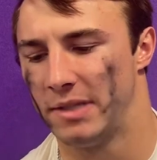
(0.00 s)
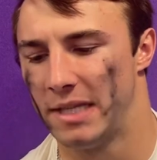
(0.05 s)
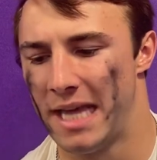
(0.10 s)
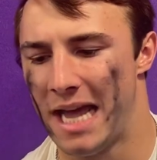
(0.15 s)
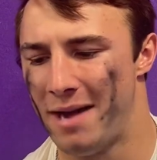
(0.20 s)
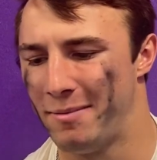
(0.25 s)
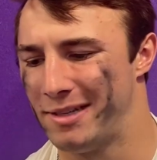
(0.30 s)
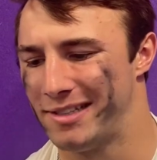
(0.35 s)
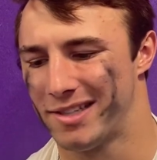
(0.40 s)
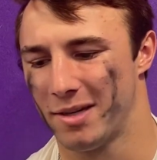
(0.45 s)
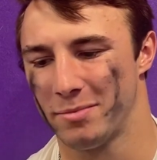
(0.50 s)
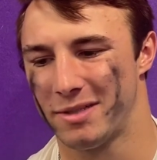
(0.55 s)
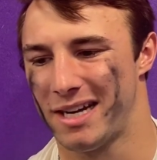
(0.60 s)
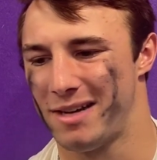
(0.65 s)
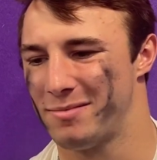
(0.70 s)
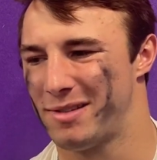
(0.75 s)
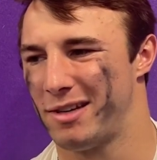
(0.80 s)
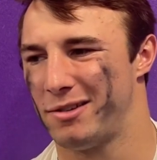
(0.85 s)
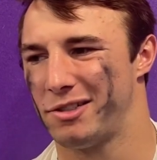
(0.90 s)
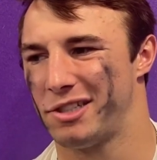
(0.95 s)
Yeah, I mean,
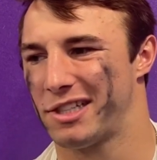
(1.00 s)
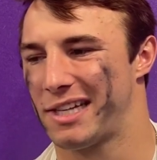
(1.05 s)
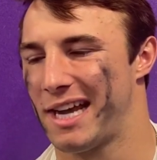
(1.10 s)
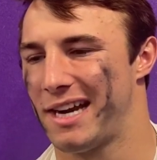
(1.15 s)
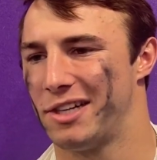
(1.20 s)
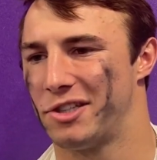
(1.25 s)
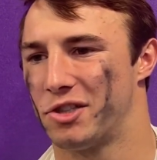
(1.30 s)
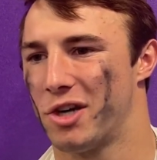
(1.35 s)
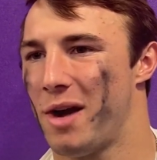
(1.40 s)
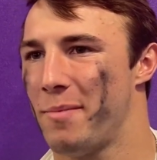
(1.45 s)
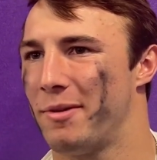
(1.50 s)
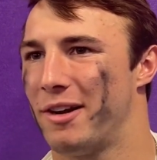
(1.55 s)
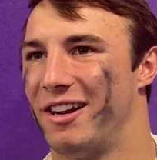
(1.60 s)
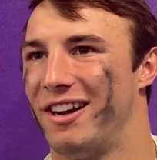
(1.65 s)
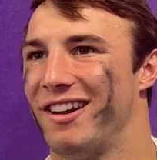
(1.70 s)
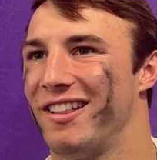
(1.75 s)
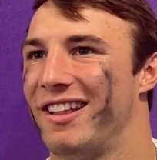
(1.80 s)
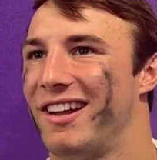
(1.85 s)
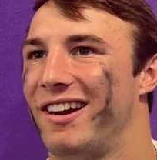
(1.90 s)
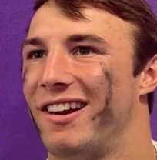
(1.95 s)
sometimes they're just kind of dropping
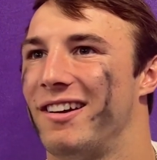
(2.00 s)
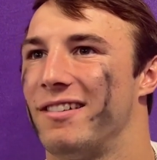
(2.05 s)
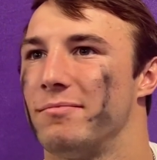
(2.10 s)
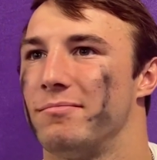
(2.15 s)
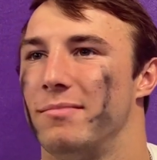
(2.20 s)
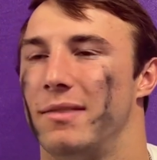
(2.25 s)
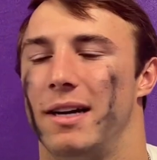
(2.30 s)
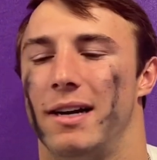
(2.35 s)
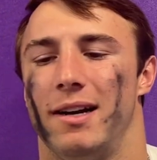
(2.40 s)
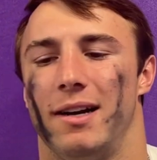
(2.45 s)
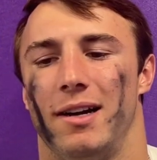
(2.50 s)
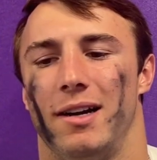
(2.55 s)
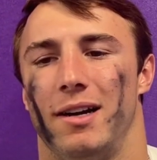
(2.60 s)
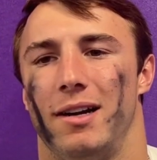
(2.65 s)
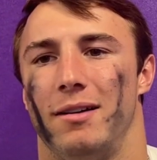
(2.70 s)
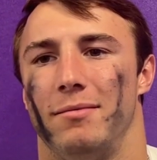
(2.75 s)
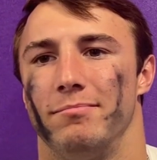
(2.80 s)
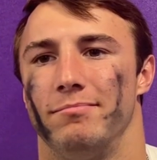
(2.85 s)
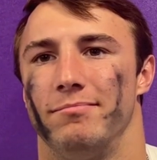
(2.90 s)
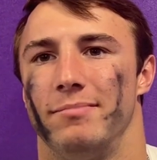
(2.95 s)
out of there
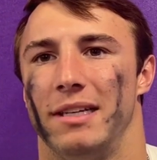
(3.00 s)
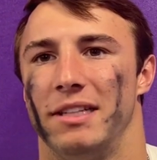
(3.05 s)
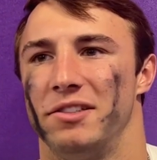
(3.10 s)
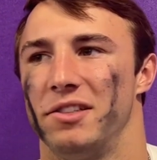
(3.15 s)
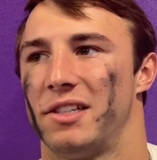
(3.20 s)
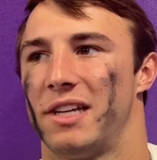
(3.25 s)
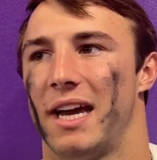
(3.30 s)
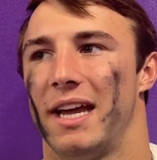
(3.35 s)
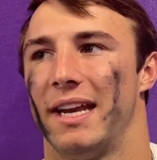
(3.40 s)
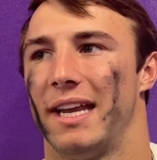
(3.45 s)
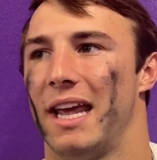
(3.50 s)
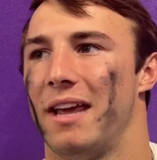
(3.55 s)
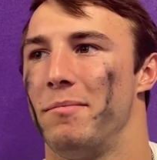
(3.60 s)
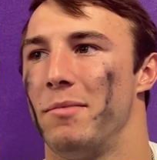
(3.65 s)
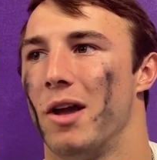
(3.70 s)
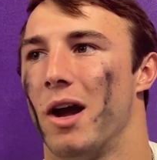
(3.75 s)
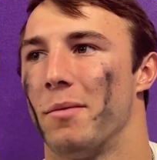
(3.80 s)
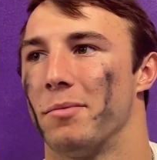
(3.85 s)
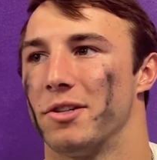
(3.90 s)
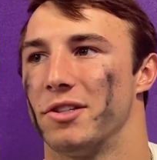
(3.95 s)
and just kind of gave
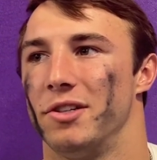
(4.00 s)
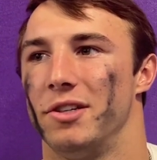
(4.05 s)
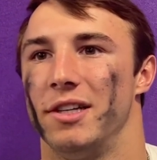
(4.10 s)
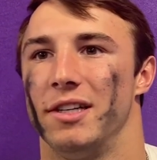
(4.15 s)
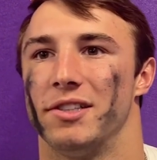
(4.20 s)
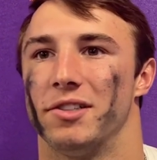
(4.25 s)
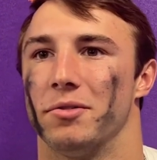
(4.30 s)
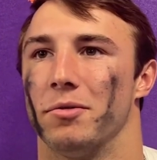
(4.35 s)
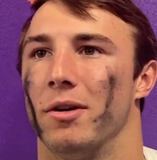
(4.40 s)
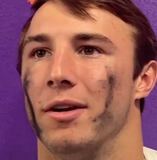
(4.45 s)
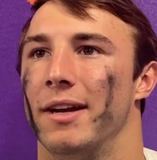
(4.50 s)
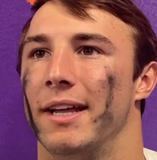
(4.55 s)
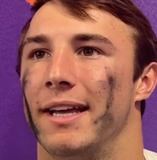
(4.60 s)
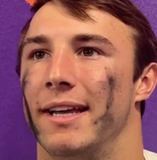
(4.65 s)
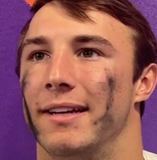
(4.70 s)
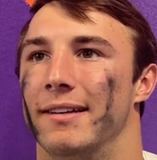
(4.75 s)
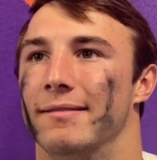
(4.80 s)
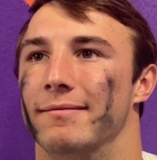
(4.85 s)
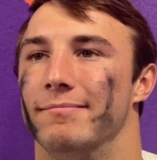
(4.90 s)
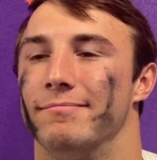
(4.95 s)
me opportunities to run it.
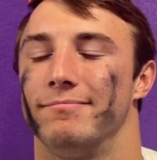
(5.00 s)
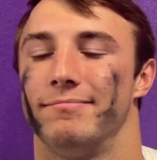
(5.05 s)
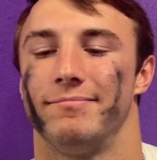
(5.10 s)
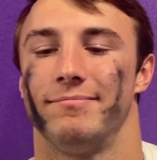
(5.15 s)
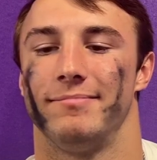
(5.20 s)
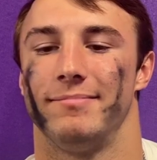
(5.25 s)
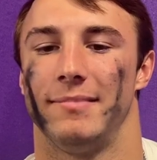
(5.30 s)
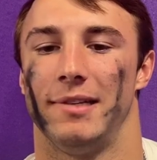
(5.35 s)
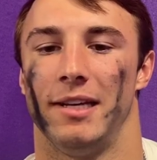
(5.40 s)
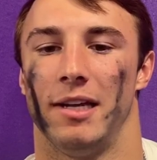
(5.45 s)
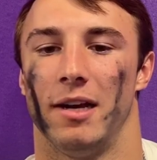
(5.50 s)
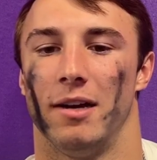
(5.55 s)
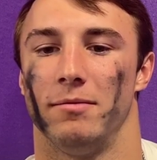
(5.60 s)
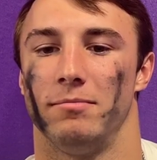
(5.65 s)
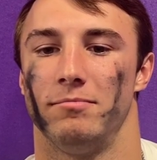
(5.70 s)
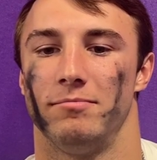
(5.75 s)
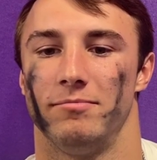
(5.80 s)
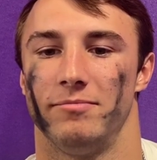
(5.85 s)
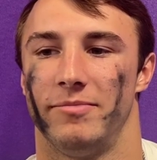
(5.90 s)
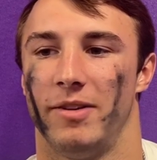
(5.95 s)
And, you know,
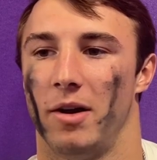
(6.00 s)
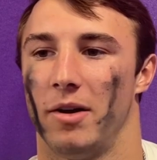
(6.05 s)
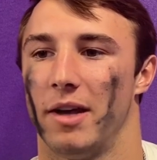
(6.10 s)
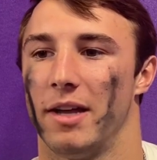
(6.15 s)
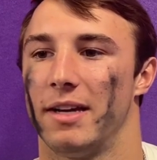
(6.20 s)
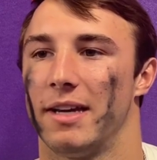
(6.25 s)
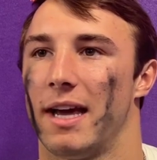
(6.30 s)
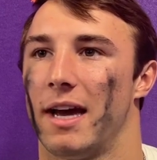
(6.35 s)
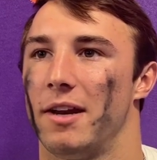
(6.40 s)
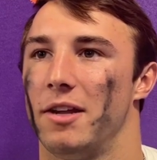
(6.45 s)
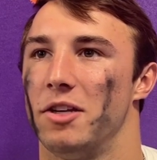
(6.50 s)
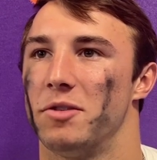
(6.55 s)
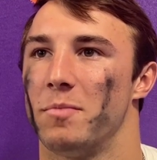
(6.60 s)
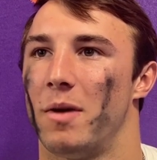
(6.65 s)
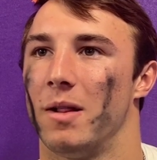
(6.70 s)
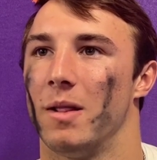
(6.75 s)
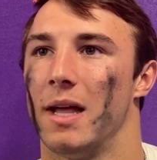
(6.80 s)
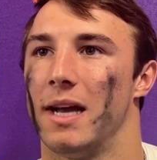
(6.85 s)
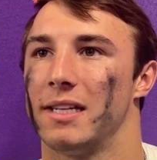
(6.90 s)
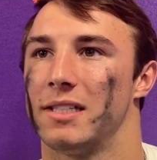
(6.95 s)
felt good to kind of use my
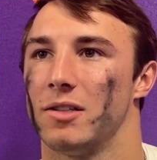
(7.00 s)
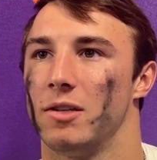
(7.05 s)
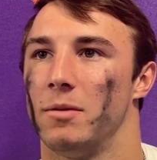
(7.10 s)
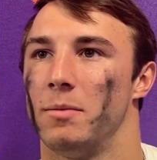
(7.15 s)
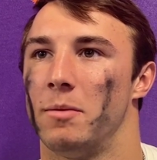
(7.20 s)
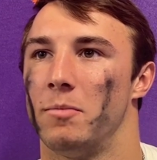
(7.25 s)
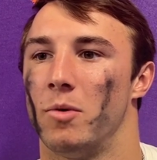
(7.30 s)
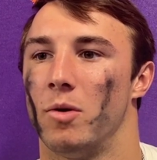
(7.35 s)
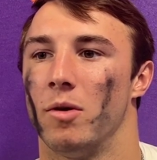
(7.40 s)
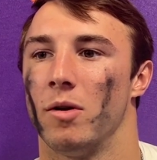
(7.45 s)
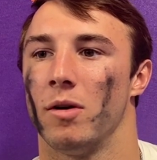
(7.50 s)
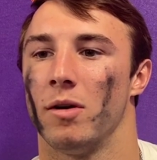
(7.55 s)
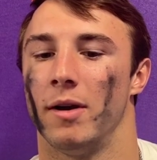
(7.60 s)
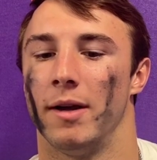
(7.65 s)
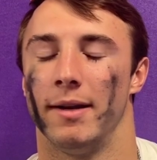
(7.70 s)
legs a little bit more.